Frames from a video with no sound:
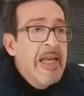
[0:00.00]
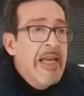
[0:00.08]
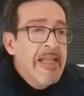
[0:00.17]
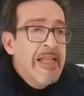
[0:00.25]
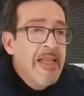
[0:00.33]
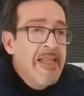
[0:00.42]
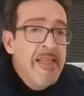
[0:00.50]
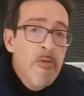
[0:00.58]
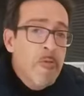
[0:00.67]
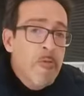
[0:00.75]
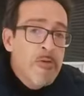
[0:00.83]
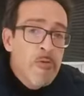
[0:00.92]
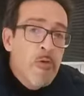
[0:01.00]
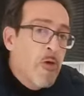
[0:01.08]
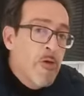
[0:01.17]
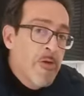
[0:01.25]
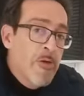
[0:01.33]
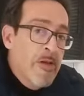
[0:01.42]
They didn't want to
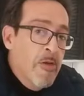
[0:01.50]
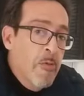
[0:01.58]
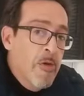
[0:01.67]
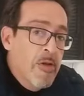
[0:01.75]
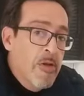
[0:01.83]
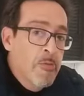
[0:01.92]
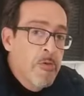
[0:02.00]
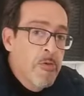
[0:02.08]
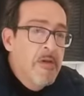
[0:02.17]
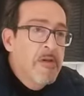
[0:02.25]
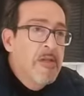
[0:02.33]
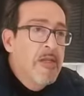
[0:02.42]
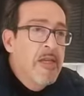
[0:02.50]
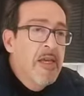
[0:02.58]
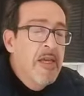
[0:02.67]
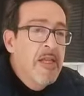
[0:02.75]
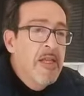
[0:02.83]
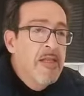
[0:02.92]
conquer the world war,
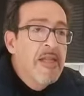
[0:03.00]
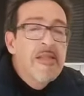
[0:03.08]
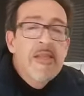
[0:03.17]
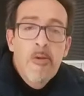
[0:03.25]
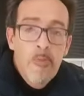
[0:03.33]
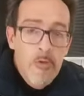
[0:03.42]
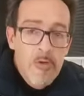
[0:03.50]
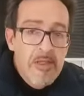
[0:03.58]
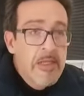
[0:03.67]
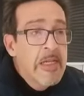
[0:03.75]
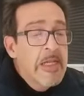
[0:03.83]
the entire world.